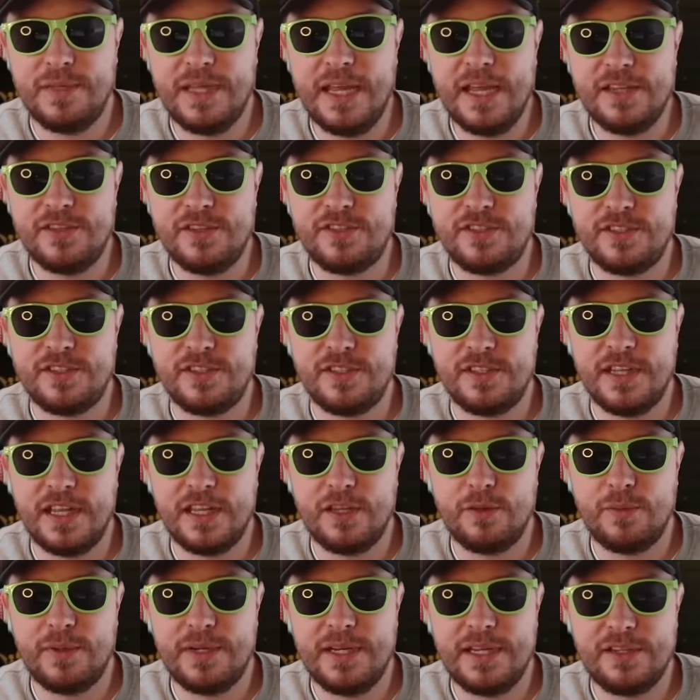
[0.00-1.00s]
him. Yes!
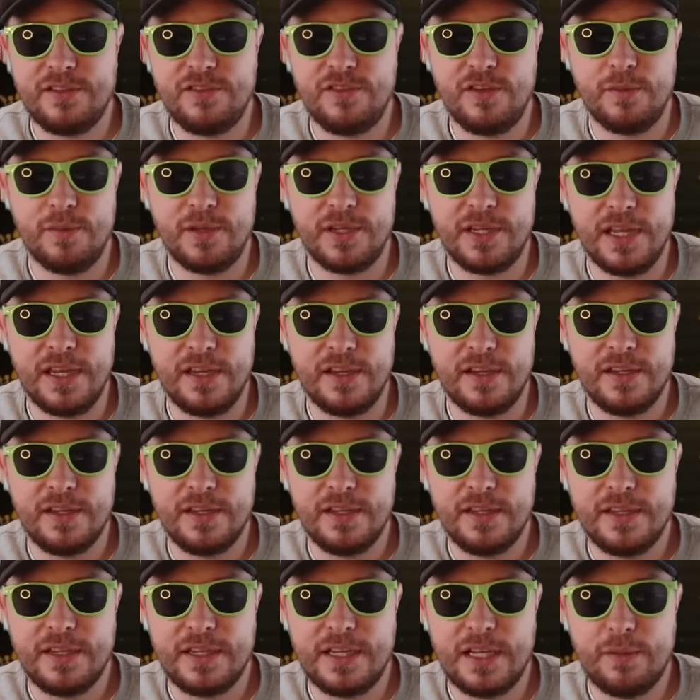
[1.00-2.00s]
Another one next to him. Okay.
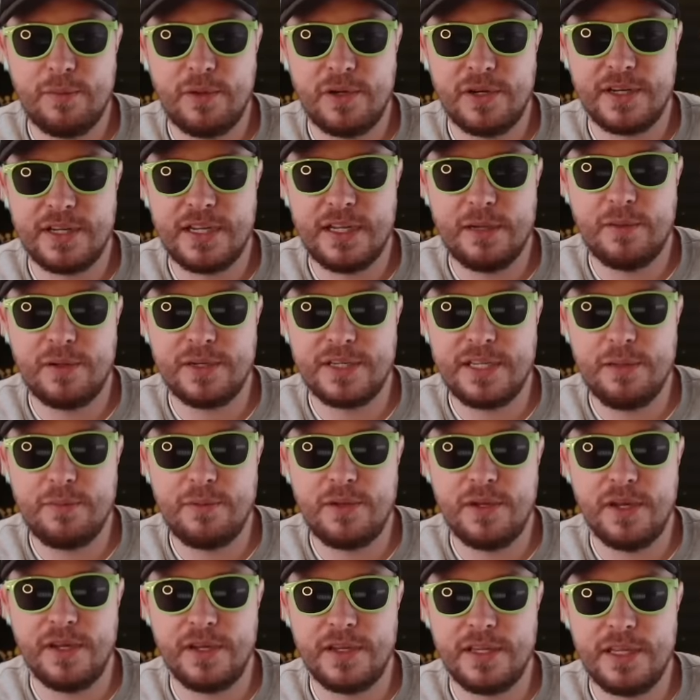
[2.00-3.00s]
Come on. Come on.
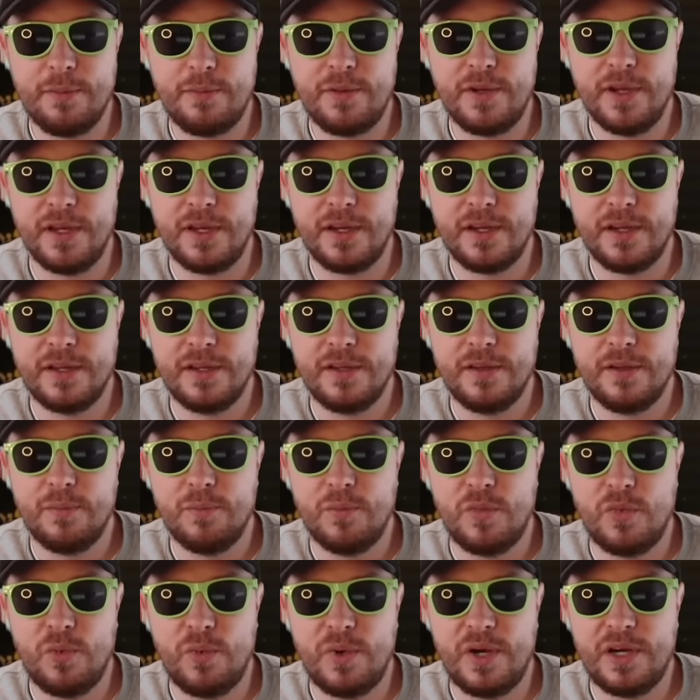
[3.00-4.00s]
Keep going. Keep going.
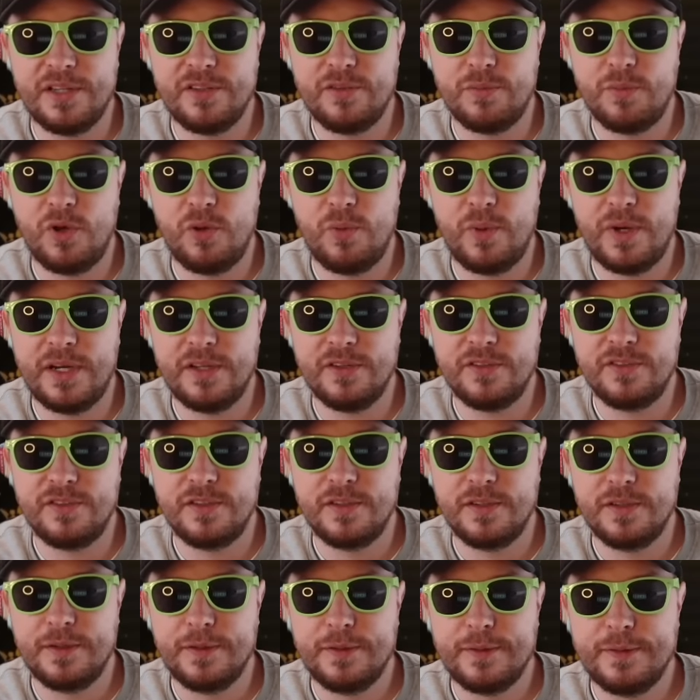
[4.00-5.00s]
More wilds. More wilds.